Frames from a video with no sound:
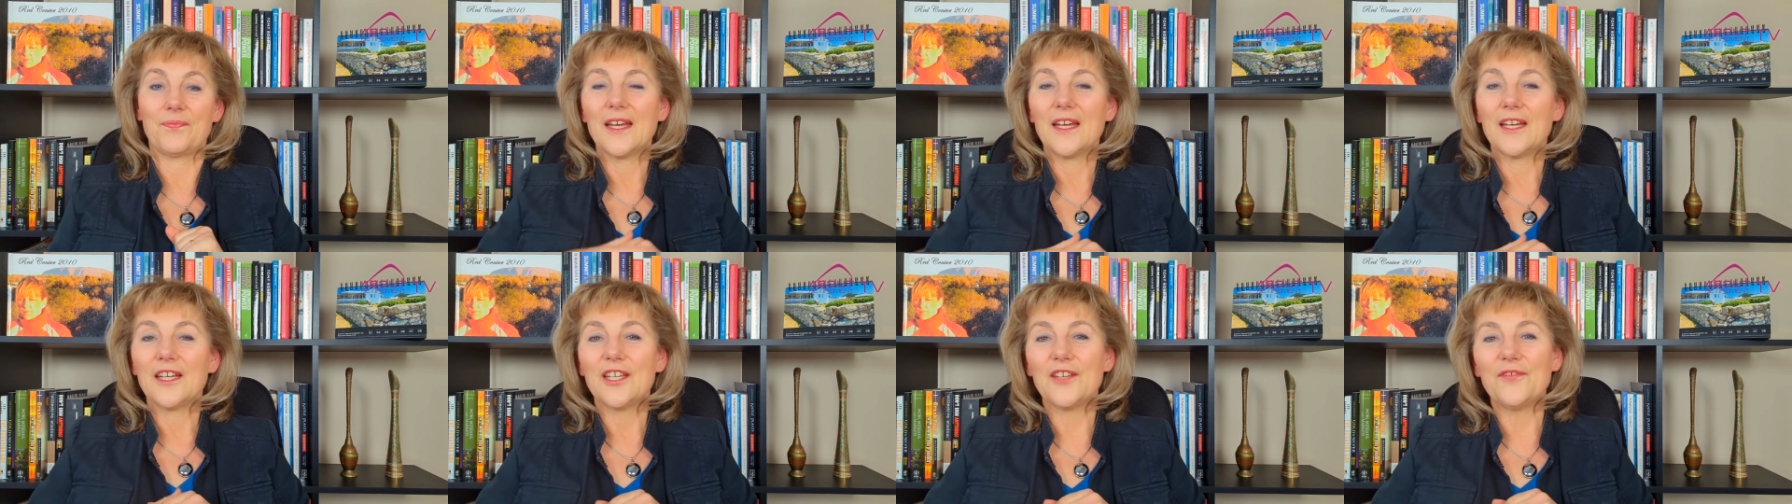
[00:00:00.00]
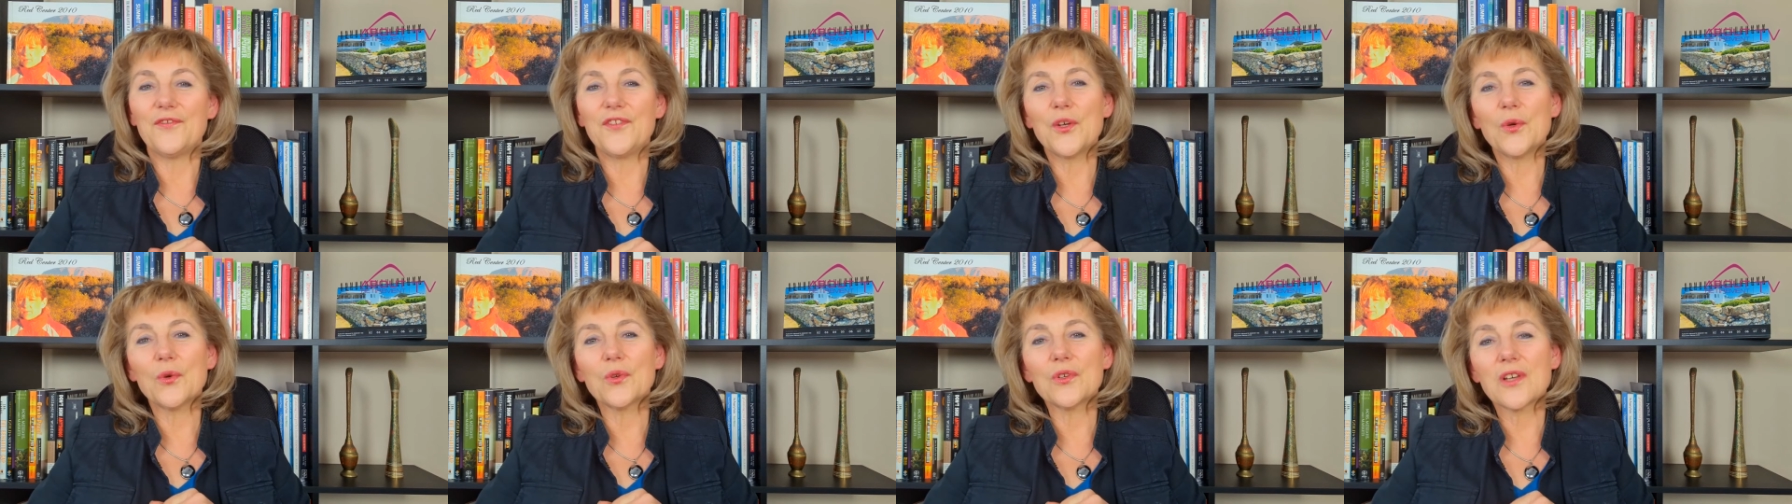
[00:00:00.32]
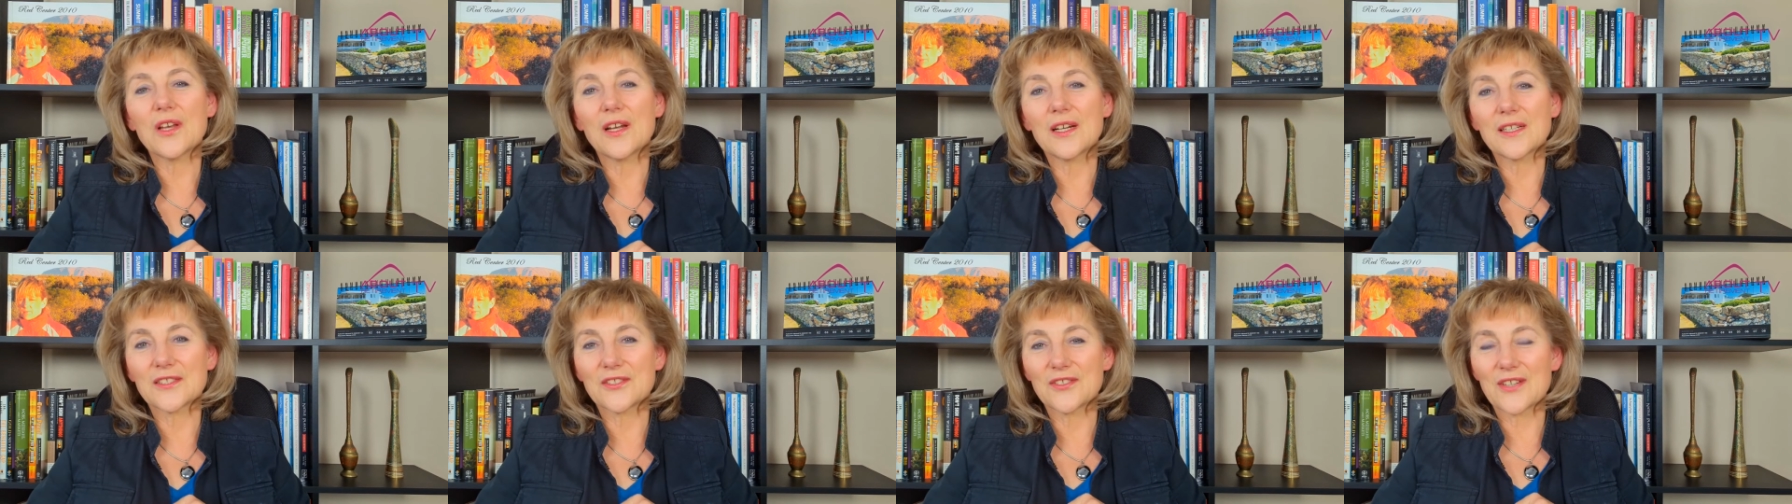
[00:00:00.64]
If you would
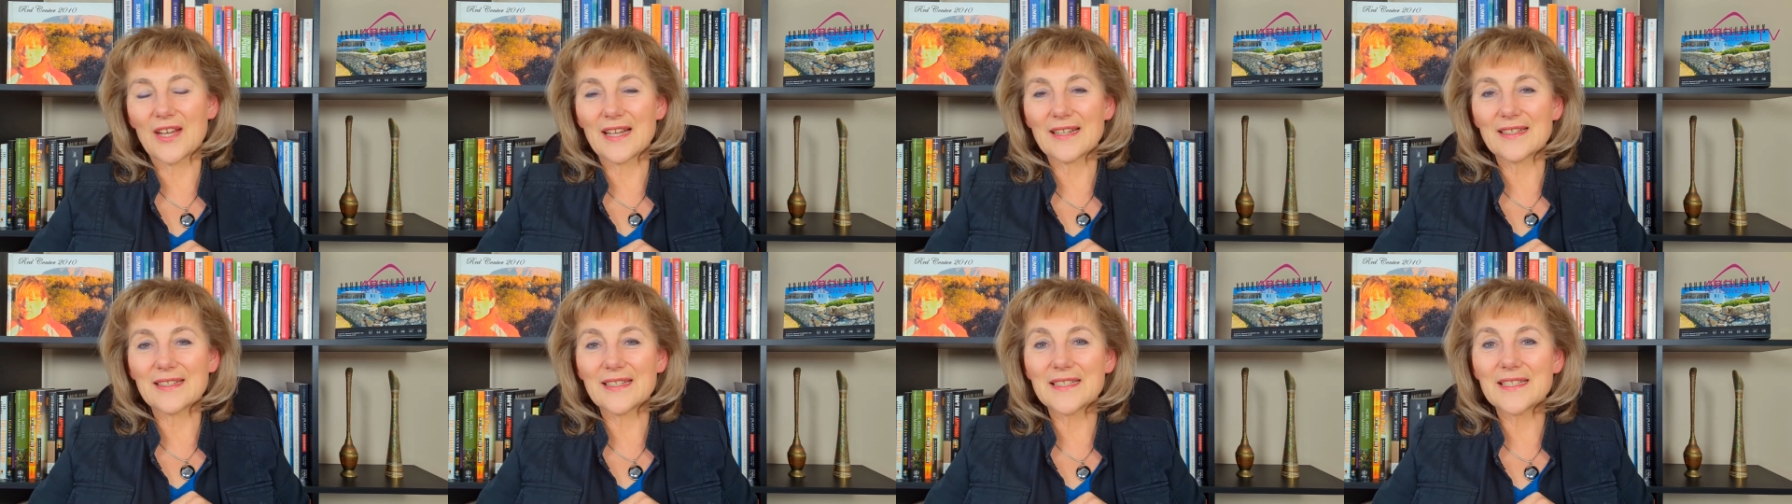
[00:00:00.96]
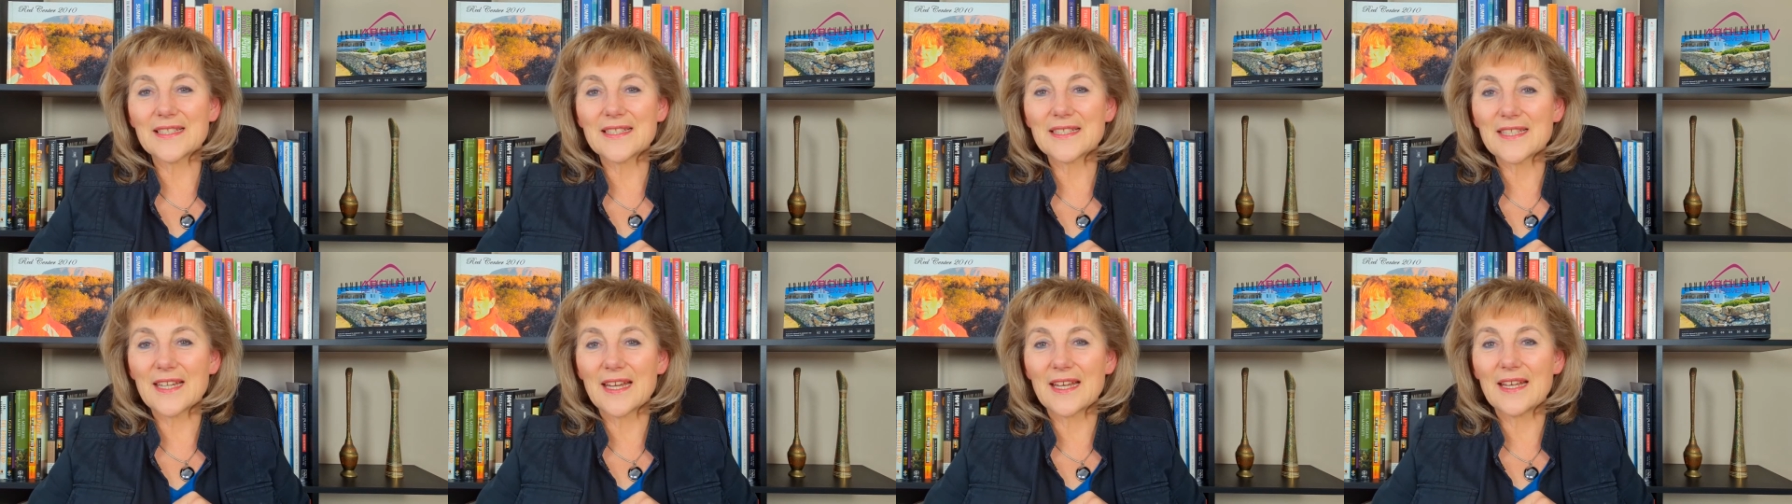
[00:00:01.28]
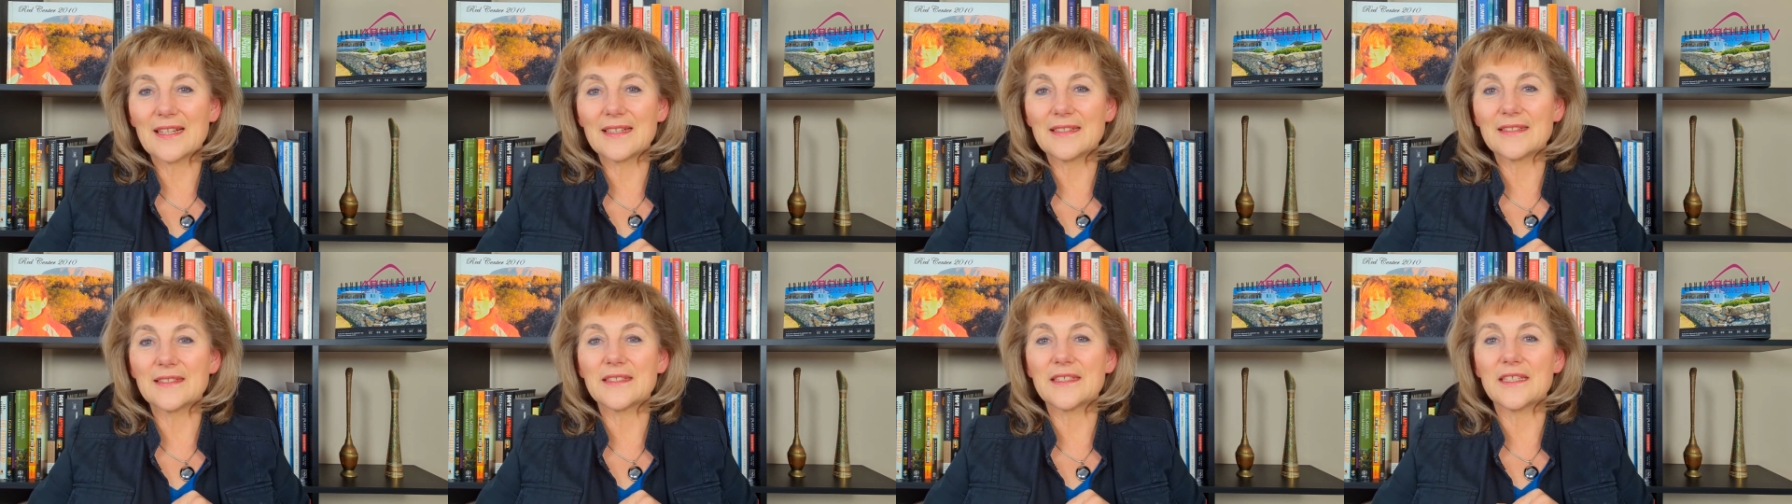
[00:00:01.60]
like to
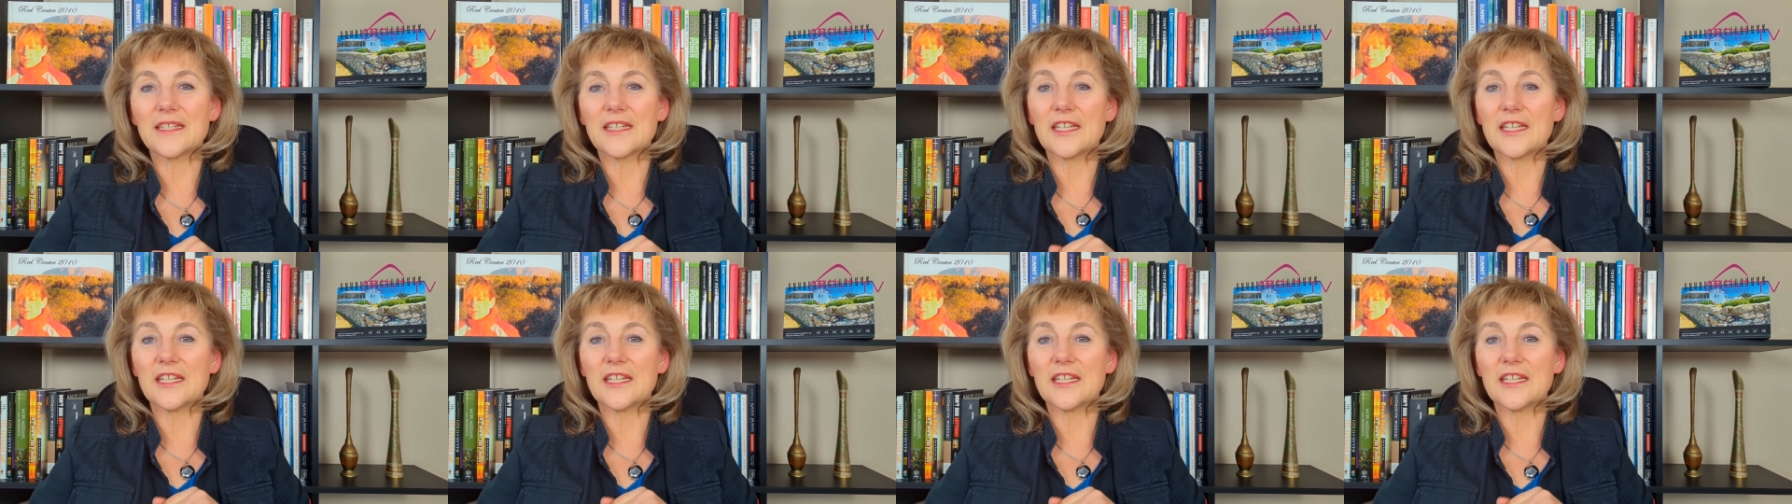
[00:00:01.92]
understand